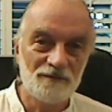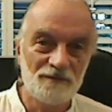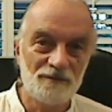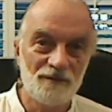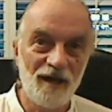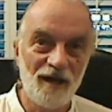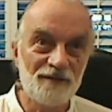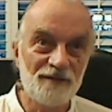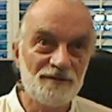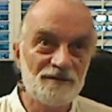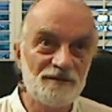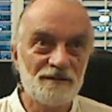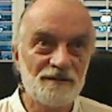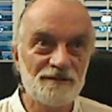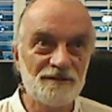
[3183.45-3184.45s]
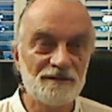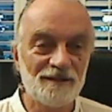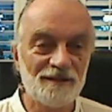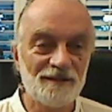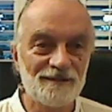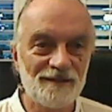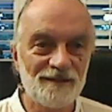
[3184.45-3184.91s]
How do you know you're
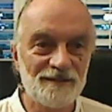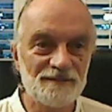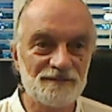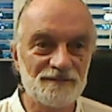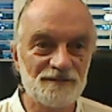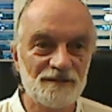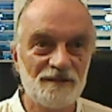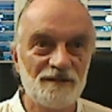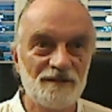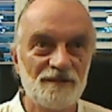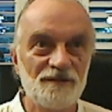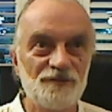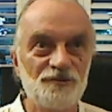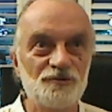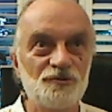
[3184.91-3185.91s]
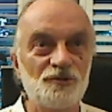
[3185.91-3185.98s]
not enlightened? You